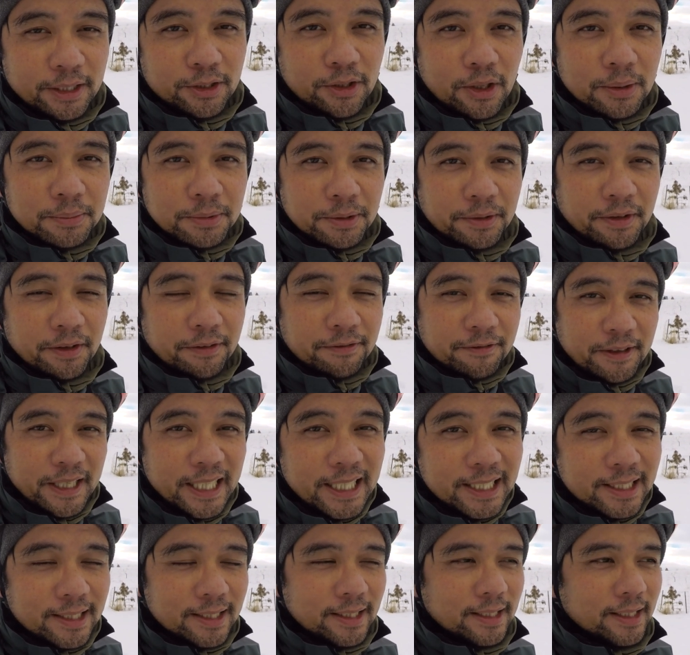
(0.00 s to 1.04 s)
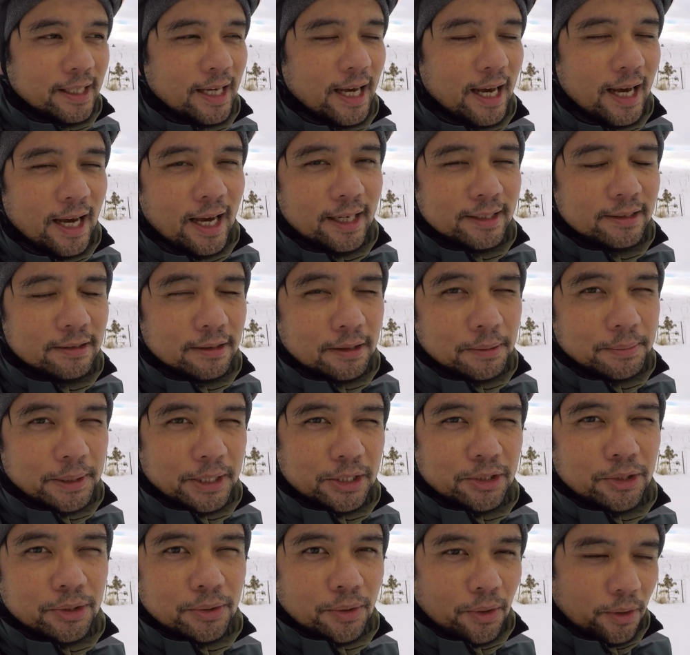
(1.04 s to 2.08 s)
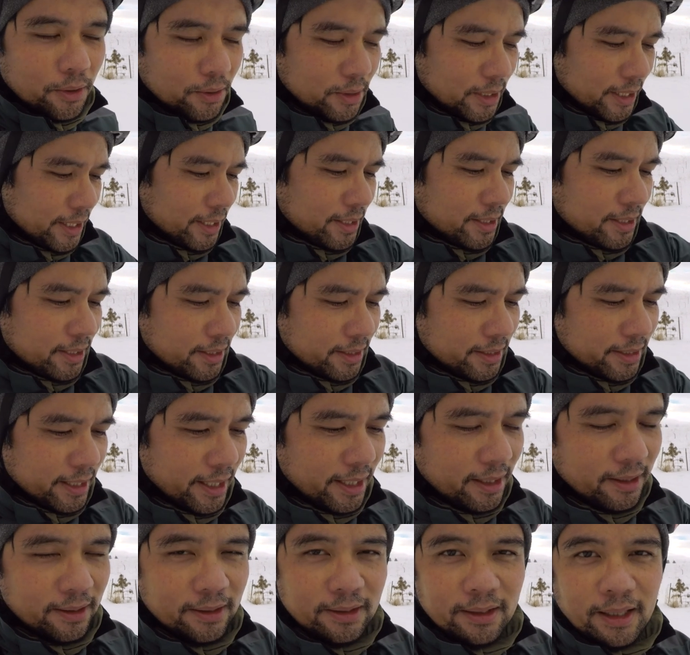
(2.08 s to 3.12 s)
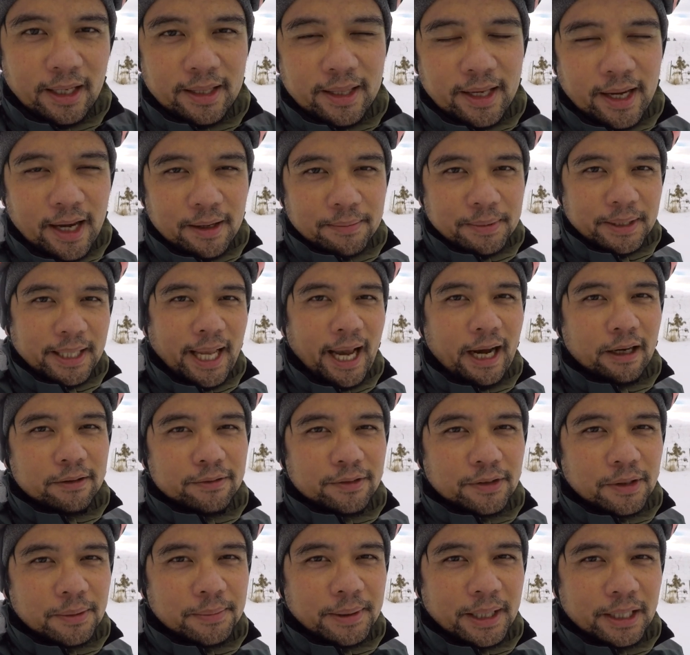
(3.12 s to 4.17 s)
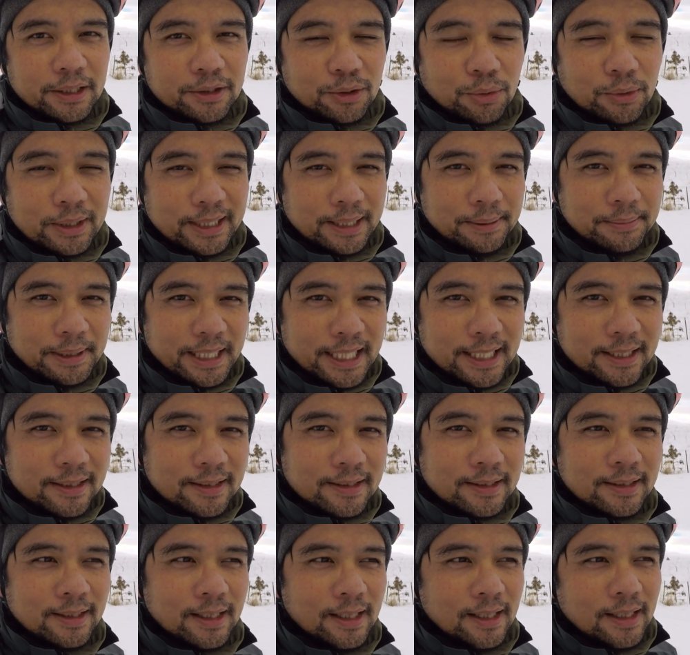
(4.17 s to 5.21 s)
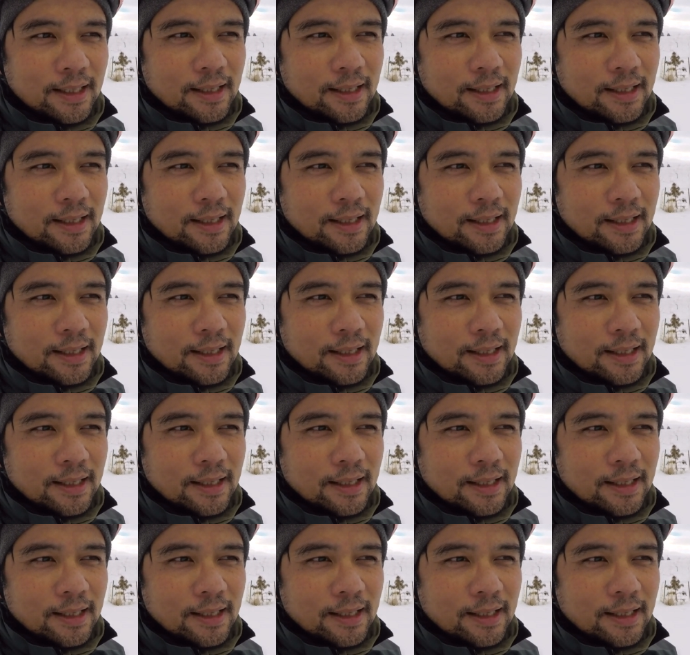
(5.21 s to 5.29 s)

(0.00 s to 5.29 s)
In terms of the feet, it's a little bit too early to tell. I think I've been out for about 20 minutes.